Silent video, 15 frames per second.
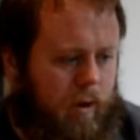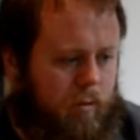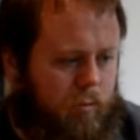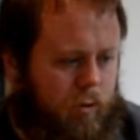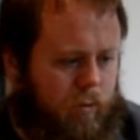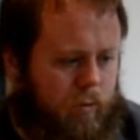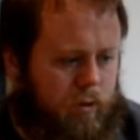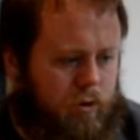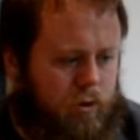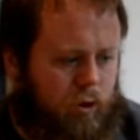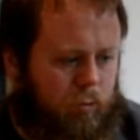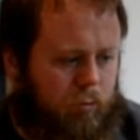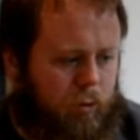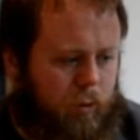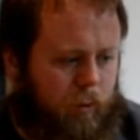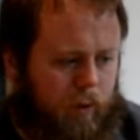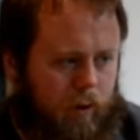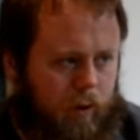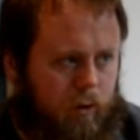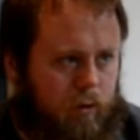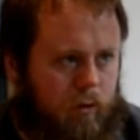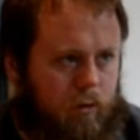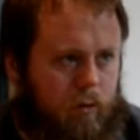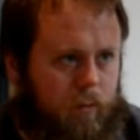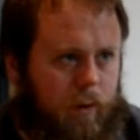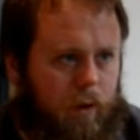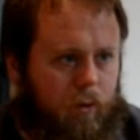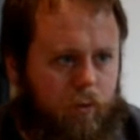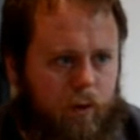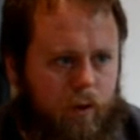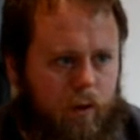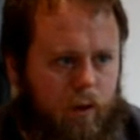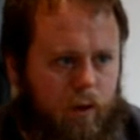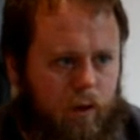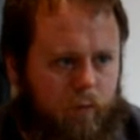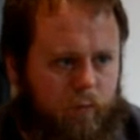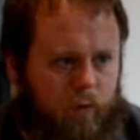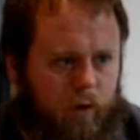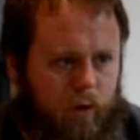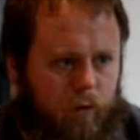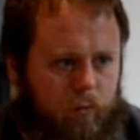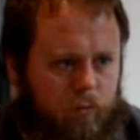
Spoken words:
pretty much stopped bubbling about a week and a half ago.